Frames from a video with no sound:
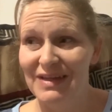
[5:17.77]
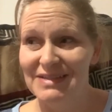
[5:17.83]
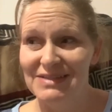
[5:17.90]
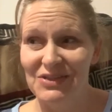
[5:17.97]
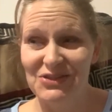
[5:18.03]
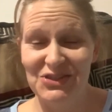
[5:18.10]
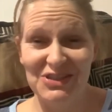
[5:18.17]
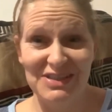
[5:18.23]

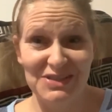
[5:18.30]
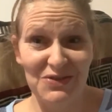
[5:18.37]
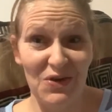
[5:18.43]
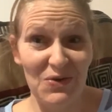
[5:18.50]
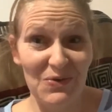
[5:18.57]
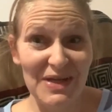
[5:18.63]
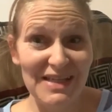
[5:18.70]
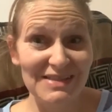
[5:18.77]
So it's just
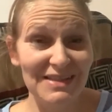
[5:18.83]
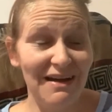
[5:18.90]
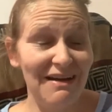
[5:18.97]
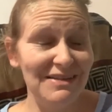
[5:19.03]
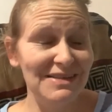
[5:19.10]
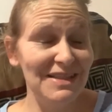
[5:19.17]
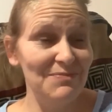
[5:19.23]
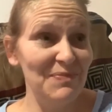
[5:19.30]
always
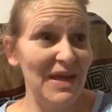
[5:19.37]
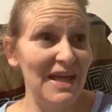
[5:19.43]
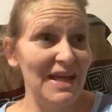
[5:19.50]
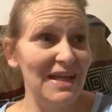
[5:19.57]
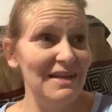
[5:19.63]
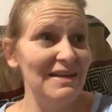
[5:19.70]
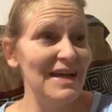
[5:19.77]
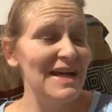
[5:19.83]
constant
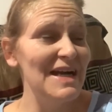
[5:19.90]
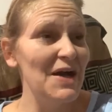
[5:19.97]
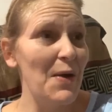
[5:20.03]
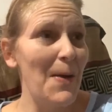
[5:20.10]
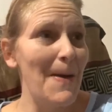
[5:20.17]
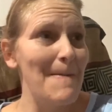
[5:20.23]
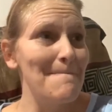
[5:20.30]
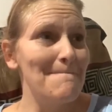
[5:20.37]
pain.
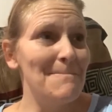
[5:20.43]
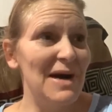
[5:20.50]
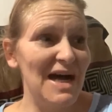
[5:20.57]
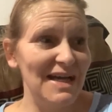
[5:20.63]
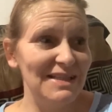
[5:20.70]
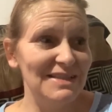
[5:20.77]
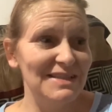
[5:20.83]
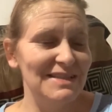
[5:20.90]

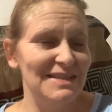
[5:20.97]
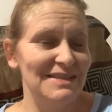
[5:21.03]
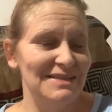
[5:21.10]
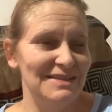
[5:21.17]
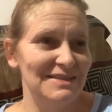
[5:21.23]
But